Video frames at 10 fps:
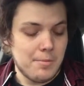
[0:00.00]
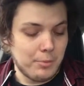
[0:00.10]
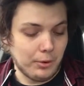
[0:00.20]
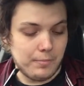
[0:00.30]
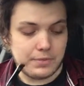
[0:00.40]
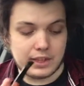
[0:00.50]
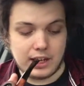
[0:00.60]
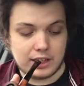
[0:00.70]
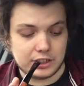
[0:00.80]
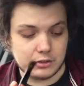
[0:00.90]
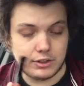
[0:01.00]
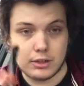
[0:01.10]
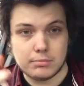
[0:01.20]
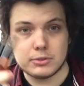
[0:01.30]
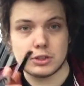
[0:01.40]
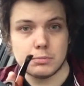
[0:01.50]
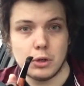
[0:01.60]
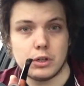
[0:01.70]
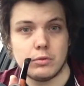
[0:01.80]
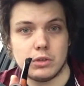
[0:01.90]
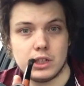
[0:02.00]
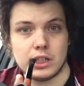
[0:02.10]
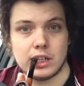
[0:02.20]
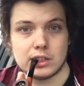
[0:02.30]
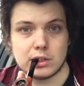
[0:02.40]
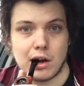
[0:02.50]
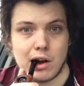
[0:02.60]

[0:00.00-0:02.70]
But yeah, so far, smoking really nice.